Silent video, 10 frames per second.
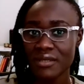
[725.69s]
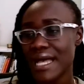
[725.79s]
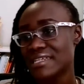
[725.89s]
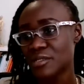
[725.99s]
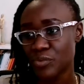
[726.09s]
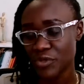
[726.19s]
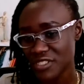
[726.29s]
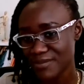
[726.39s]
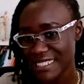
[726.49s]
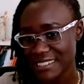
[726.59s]
as a
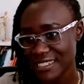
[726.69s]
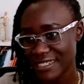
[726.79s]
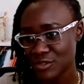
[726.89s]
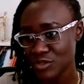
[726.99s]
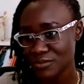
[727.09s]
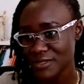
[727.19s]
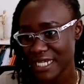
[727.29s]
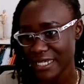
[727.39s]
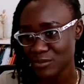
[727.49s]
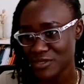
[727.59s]
product manager,
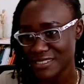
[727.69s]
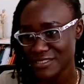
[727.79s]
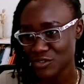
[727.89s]
sometimes